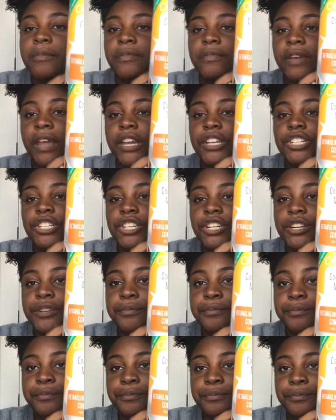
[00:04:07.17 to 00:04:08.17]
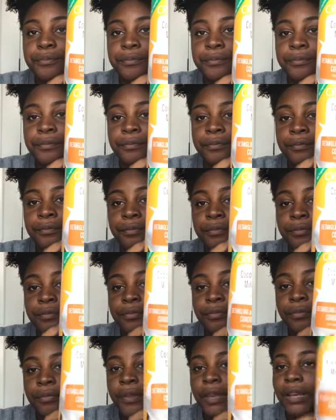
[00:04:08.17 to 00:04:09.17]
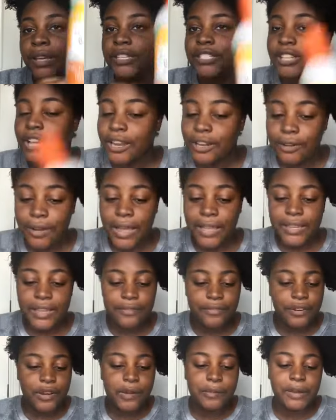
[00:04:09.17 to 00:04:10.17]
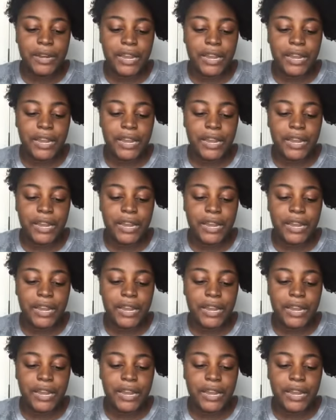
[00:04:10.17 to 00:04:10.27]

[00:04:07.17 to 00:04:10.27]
of Nature, because y'all know I love Creme of